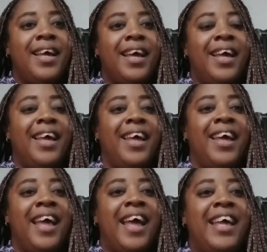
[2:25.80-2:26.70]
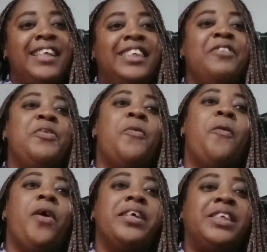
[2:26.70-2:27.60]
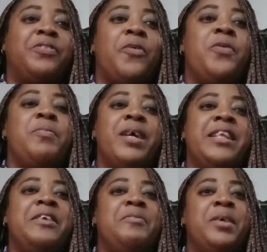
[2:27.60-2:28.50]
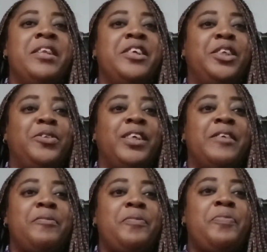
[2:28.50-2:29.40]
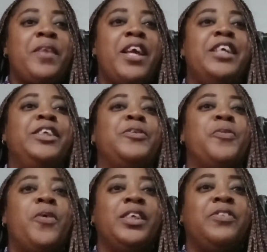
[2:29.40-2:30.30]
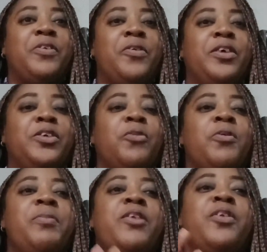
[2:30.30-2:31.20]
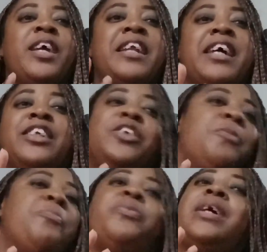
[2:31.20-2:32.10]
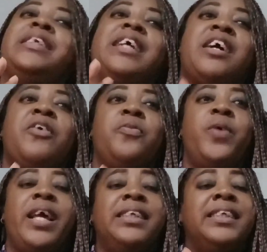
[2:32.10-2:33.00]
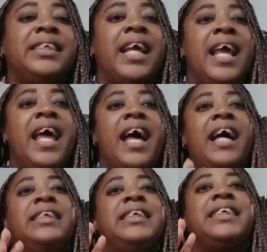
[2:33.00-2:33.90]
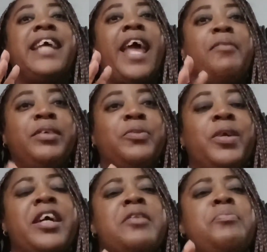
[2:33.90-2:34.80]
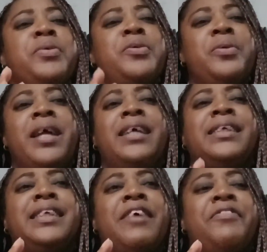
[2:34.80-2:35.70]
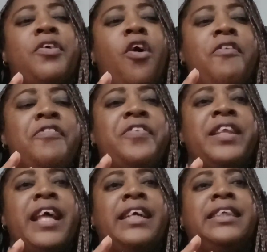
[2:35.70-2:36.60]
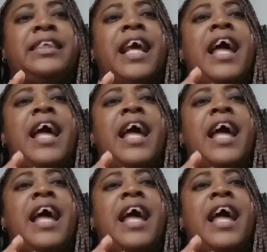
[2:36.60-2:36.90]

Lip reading: It's even worse for women in ministry. It's worse for us. So we'll be looking at some practical ways and steps we can build our self-confidence